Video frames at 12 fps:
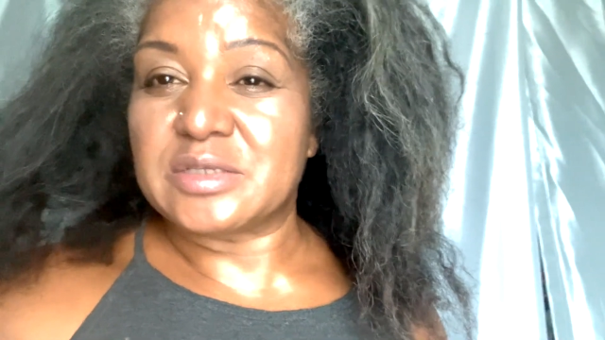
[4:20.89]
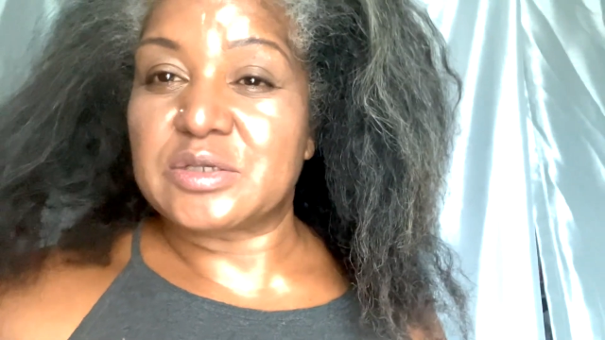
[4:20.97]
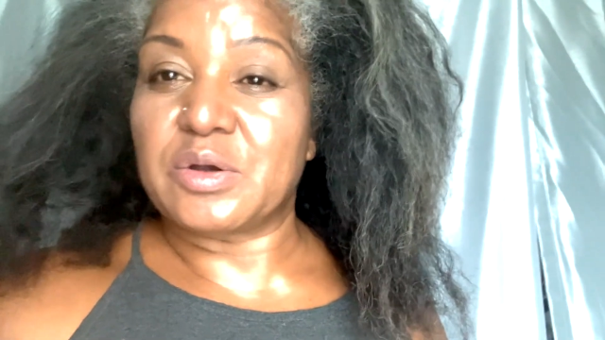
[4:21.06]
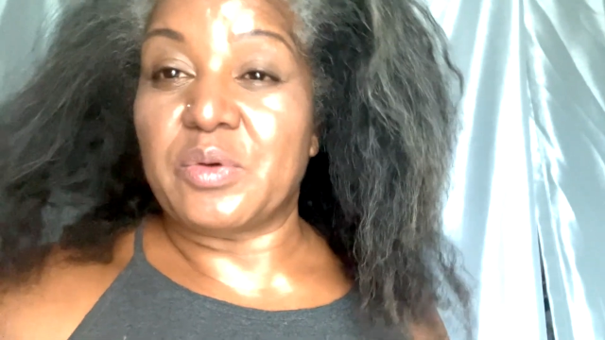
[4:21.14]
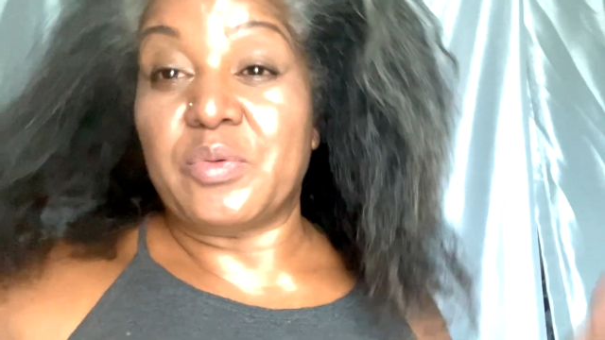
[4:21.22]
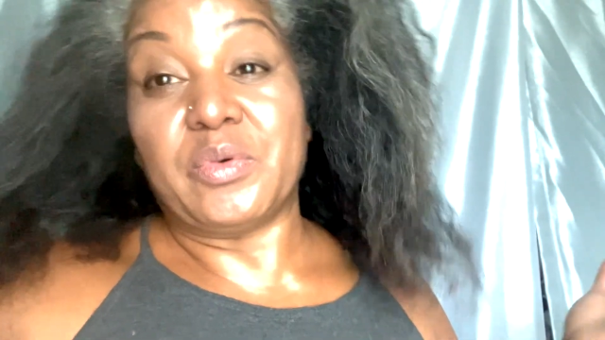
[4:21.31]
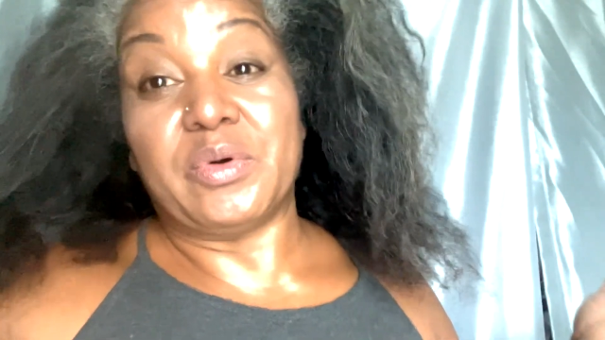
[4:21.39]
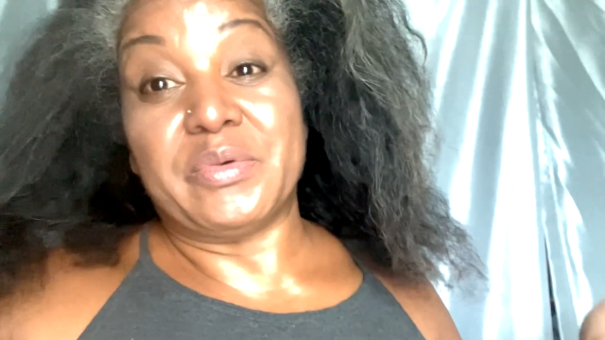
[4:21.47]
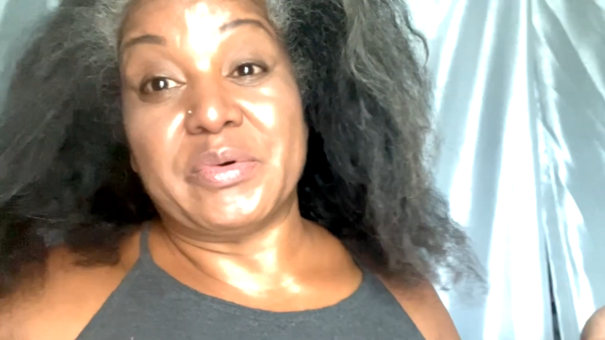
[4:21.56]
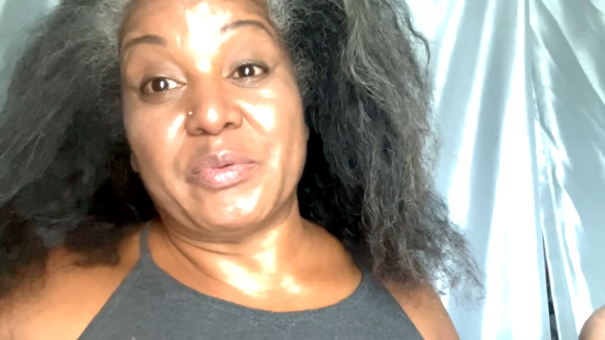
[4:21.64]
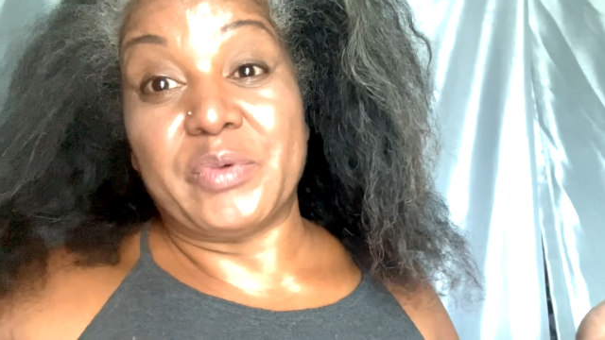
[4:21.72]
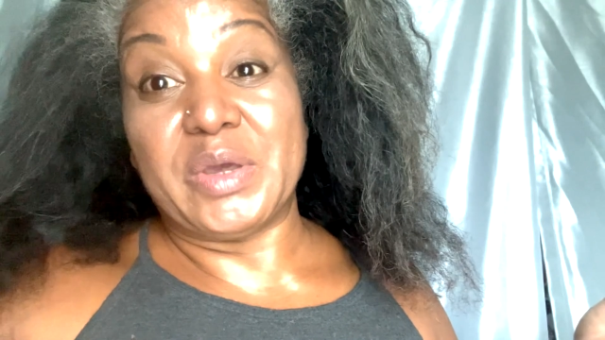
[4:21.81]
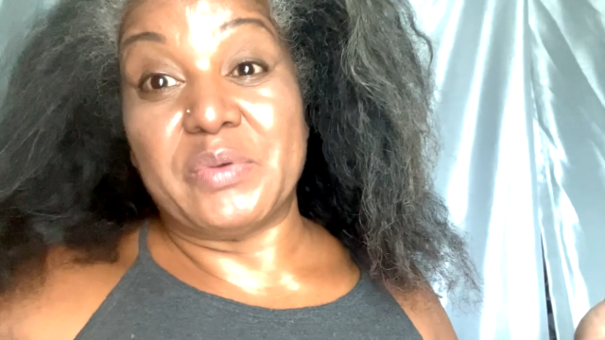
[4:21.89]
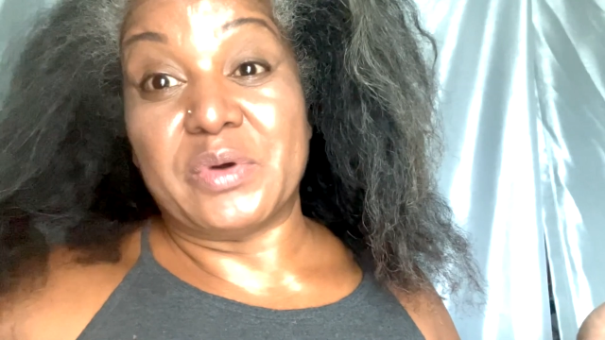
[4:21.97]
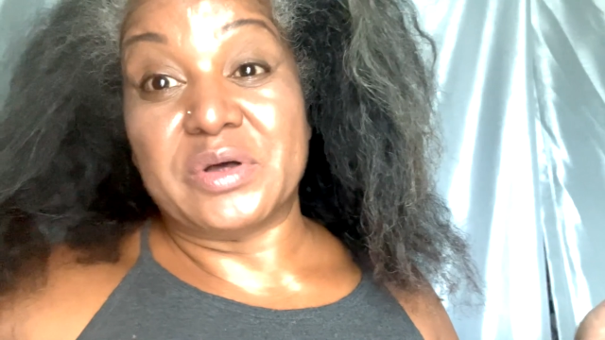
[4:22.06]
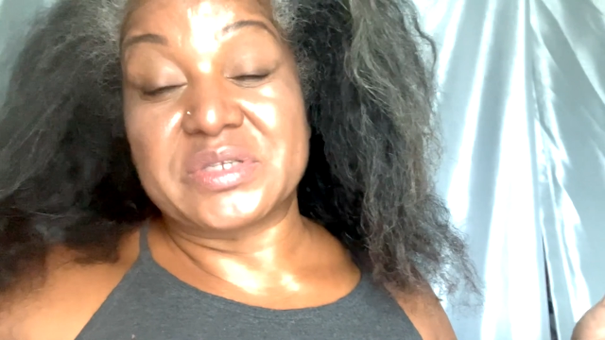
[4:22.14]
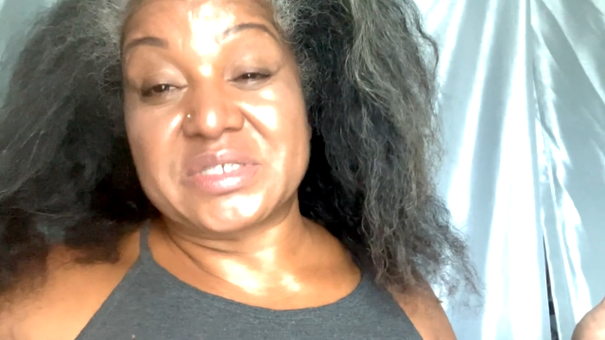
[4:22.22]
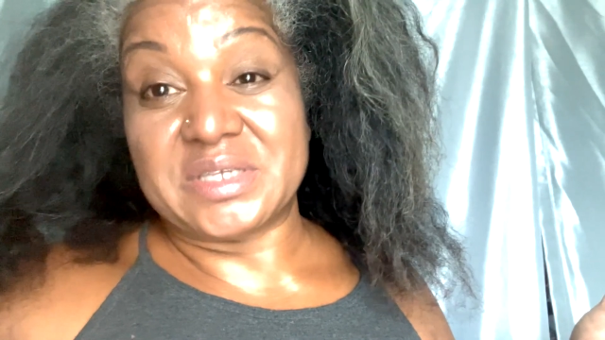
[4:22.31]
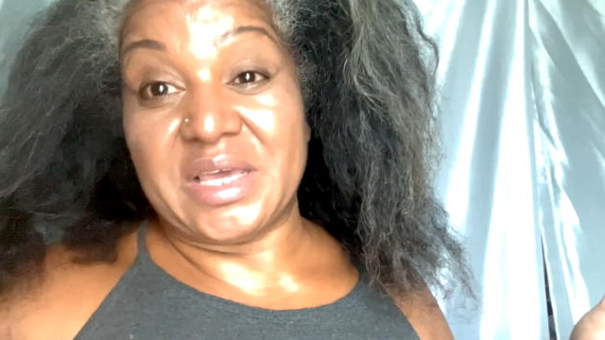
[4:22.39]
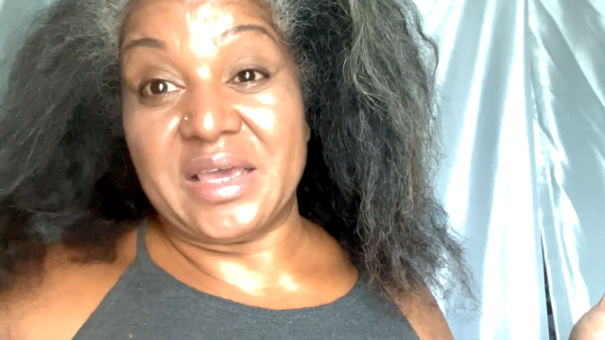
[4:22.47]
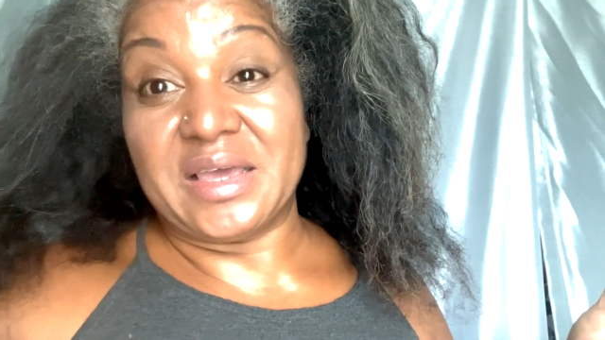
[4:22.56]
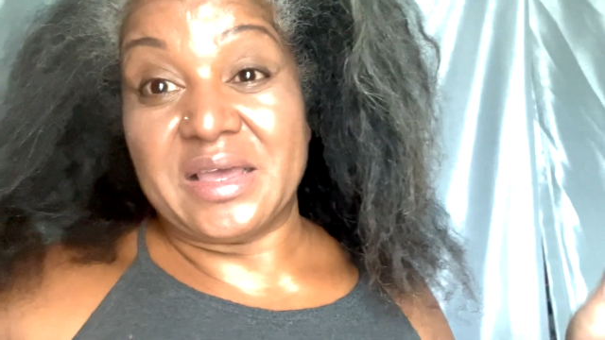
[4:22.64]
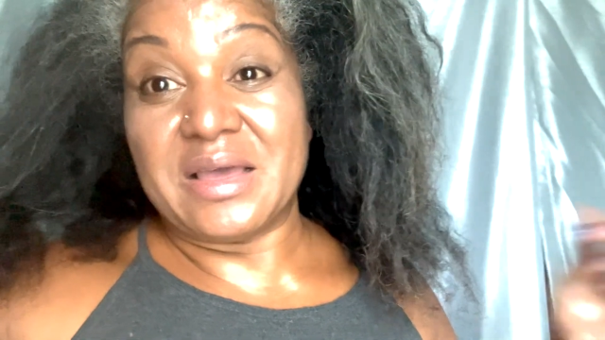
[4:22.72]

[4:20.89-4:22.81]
So we will see.